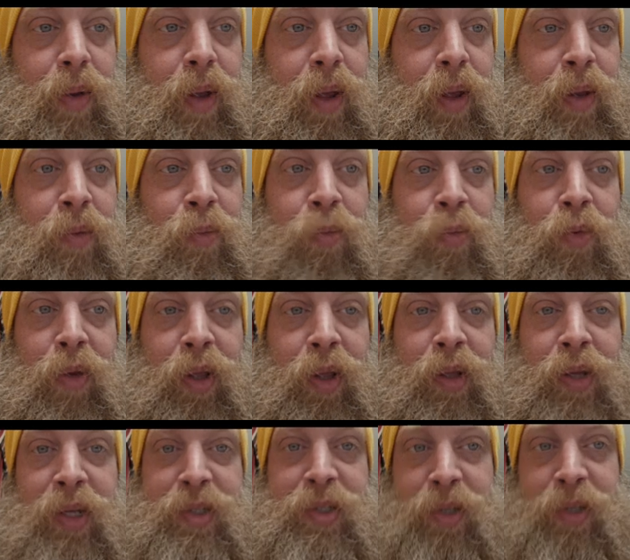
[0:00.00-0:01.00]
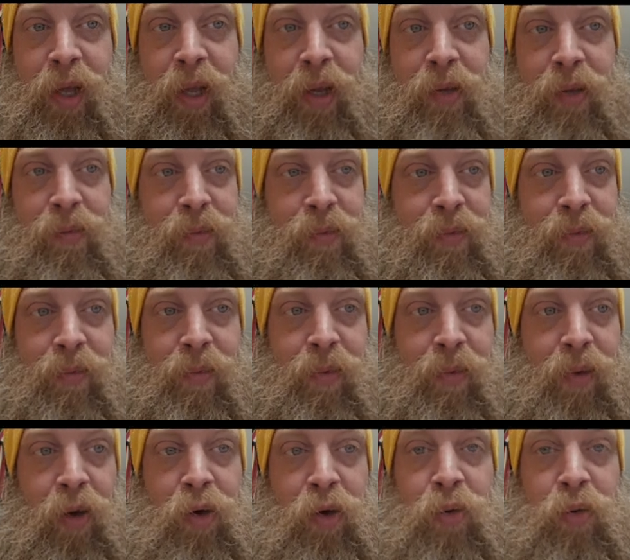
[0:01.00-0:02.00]
really does look like
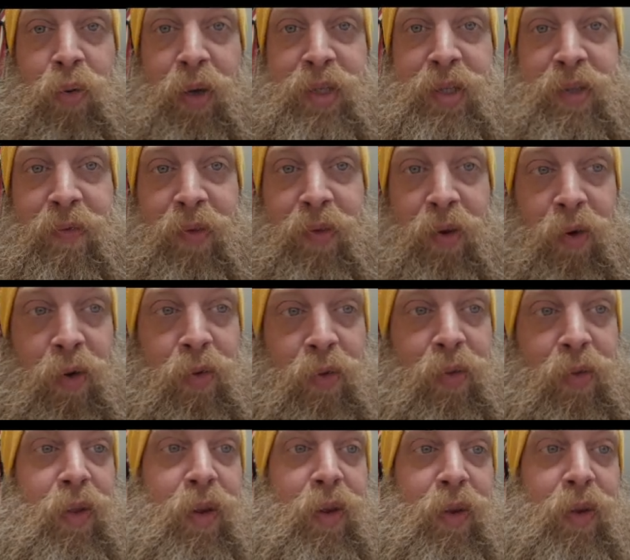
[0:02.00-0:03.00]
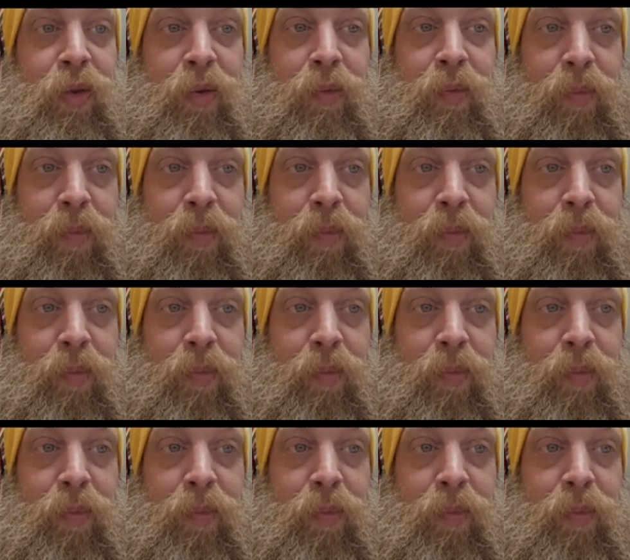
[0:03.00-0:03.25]
a crust of the Earth, and then